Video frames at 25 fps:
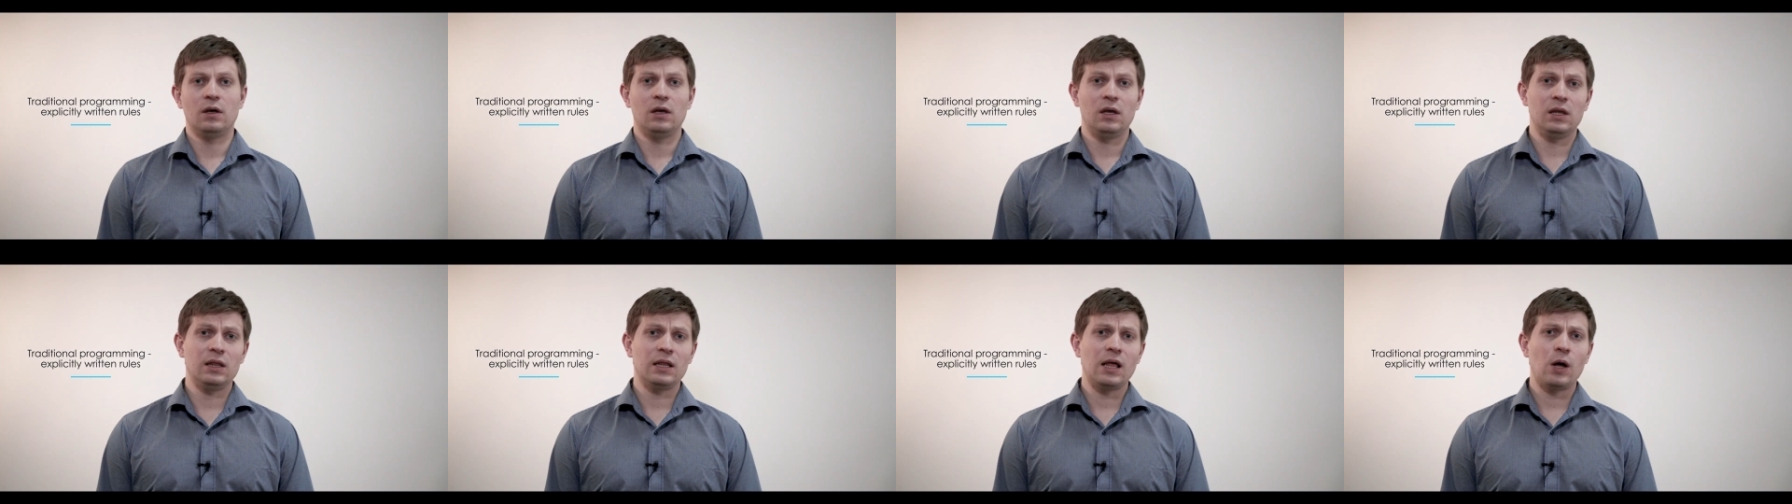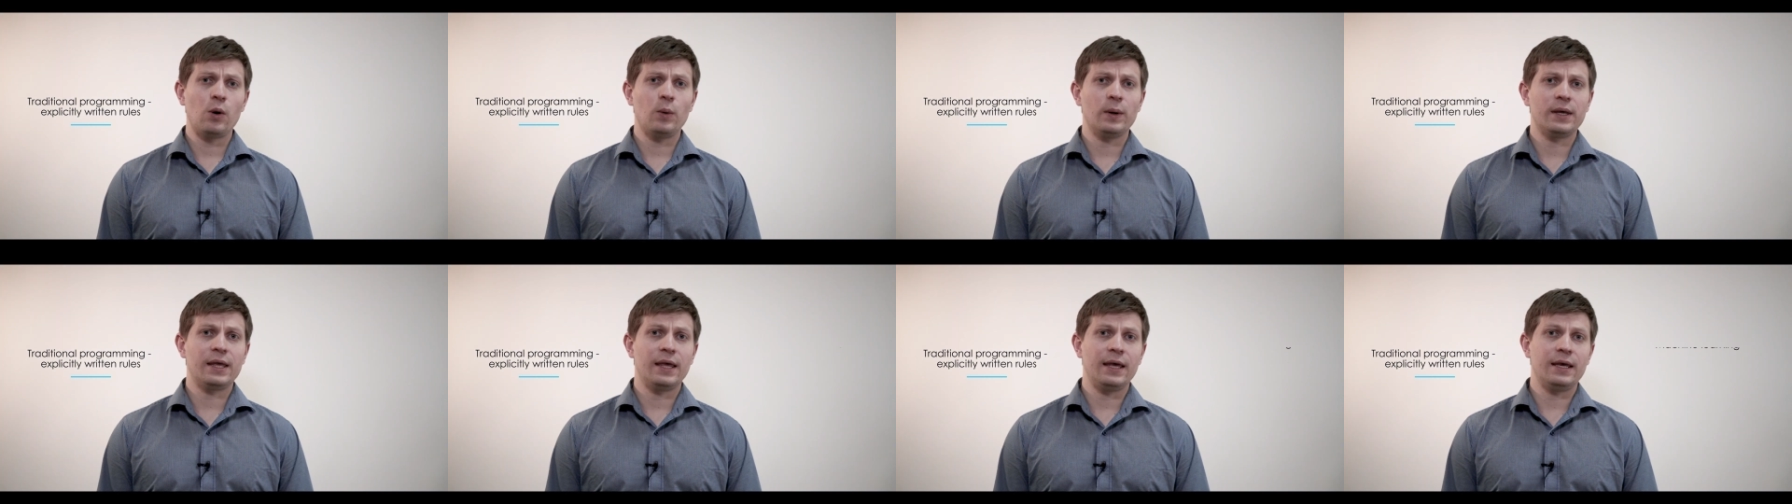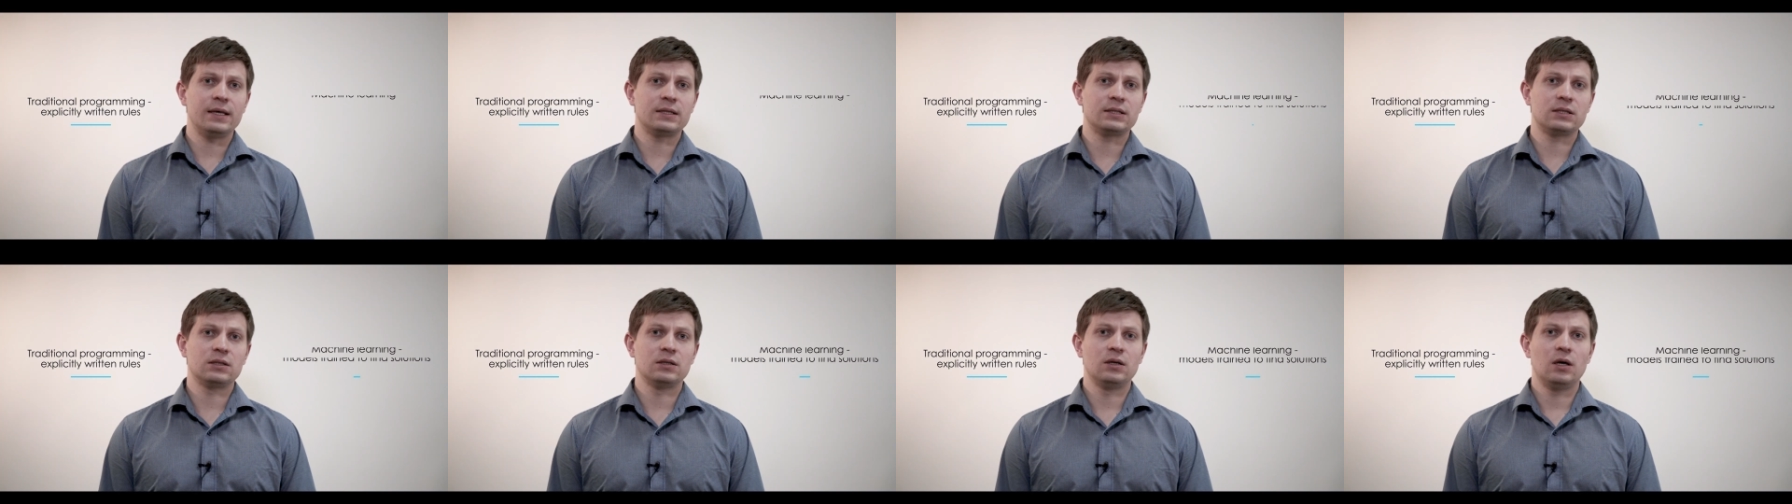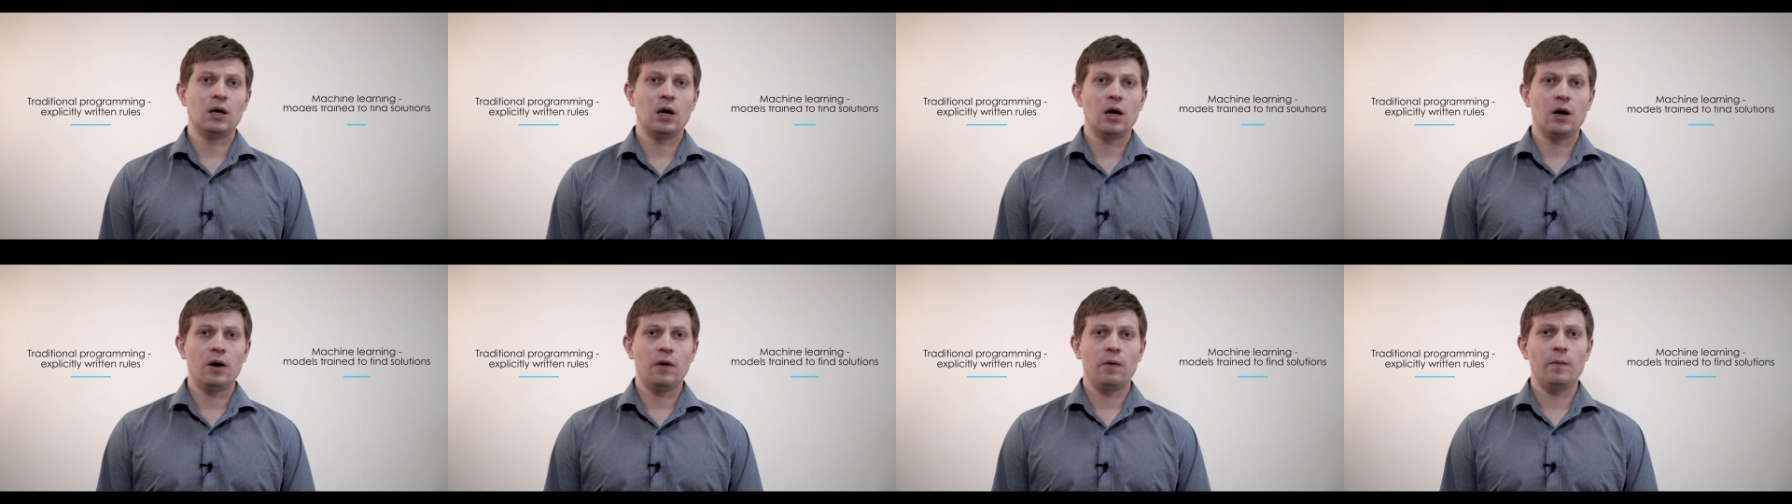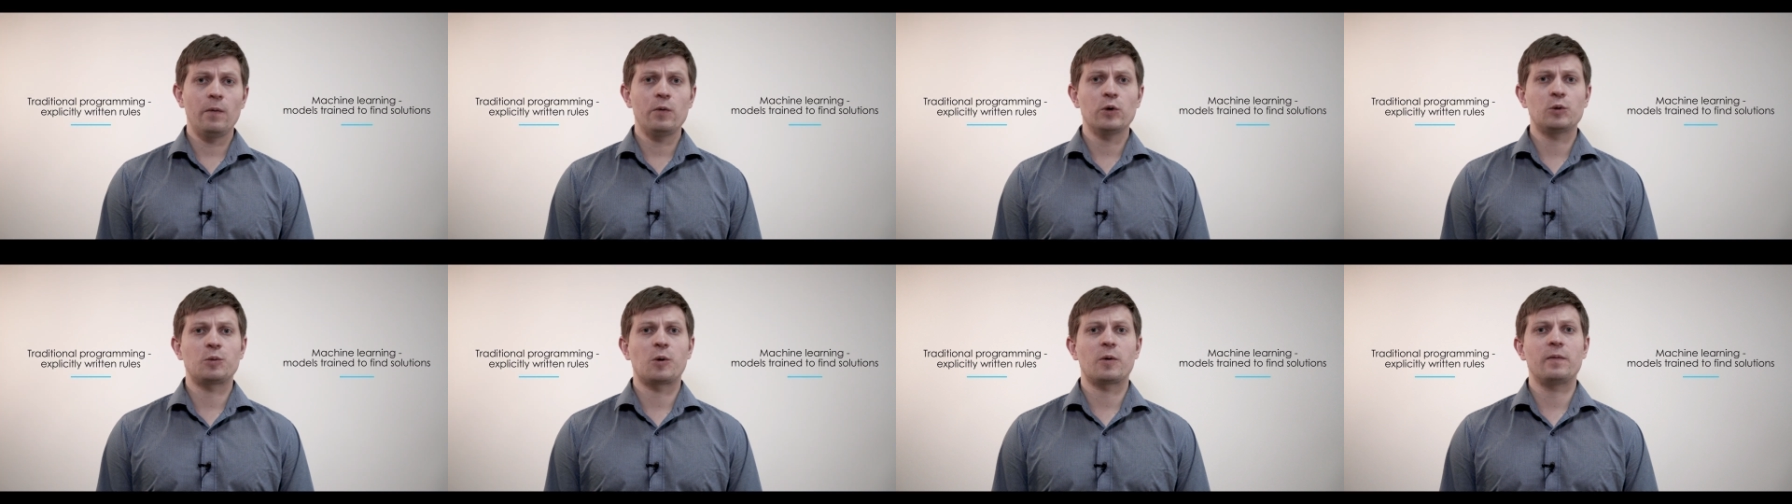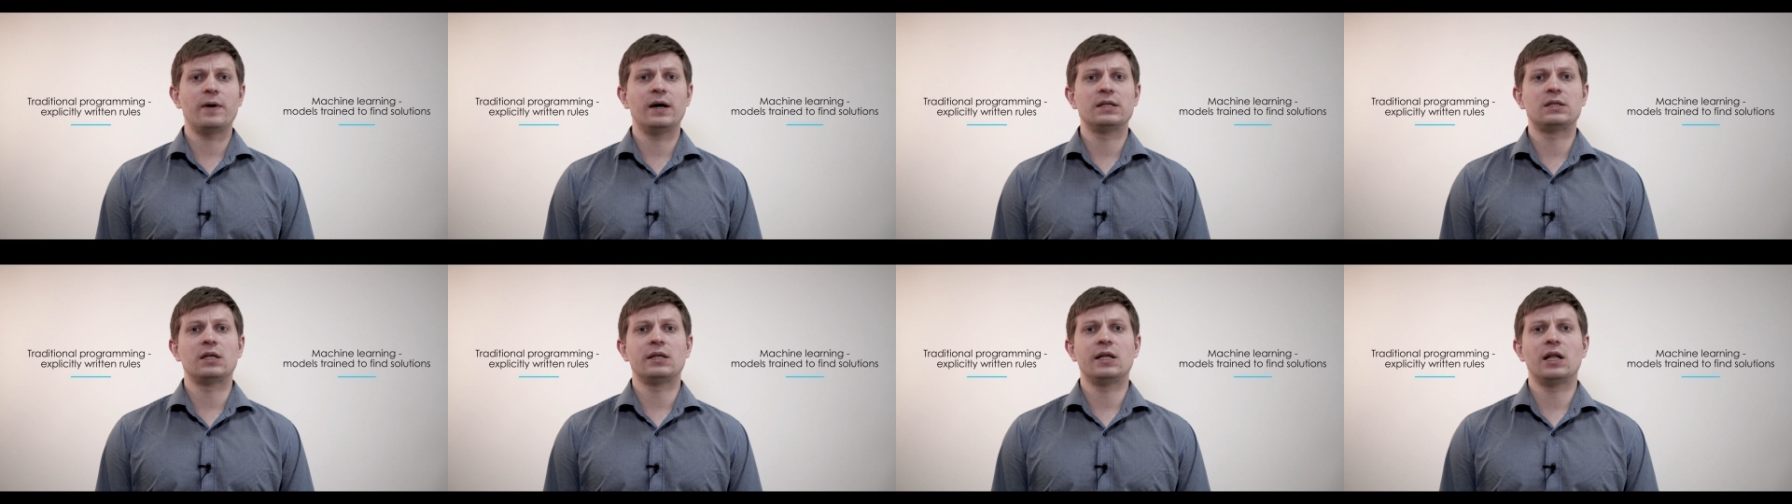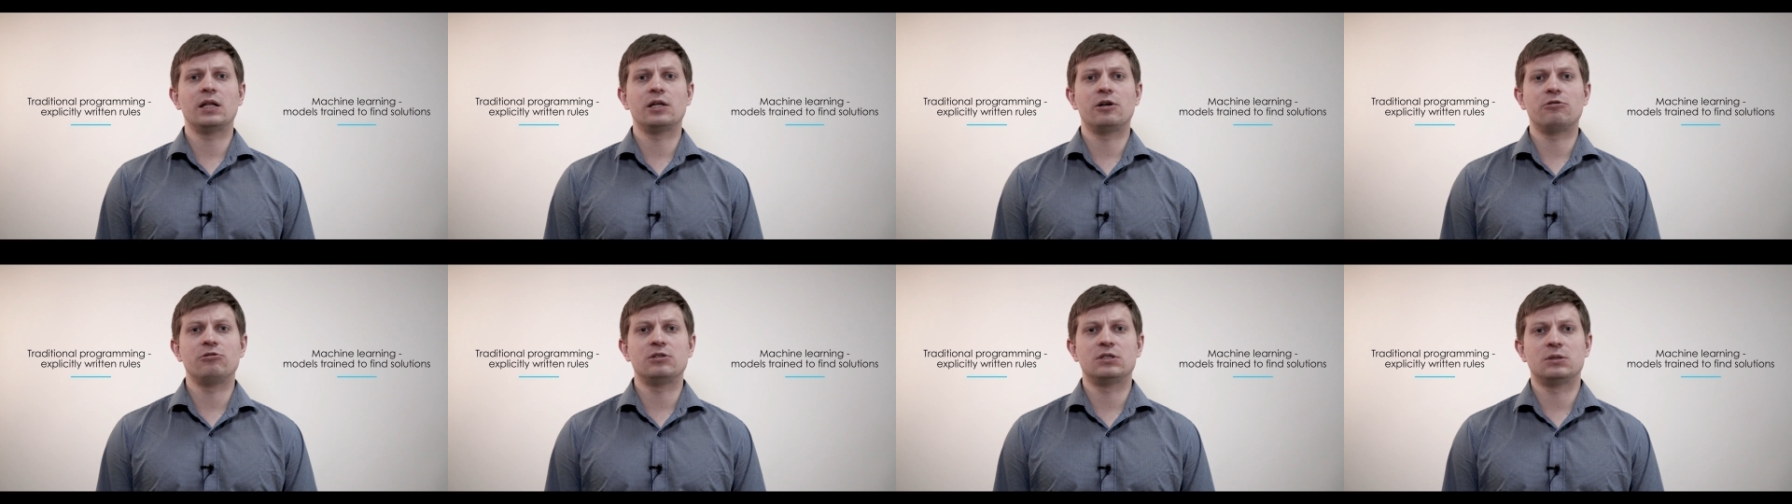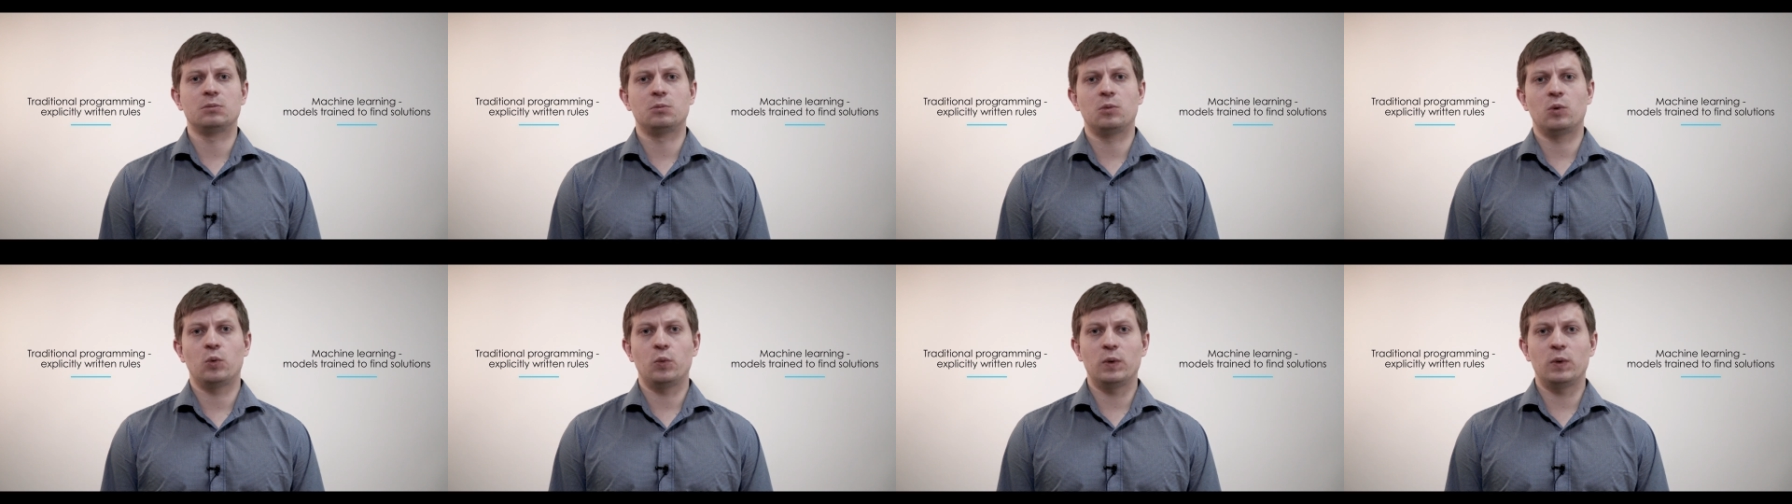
In our case, we would provide an algorithm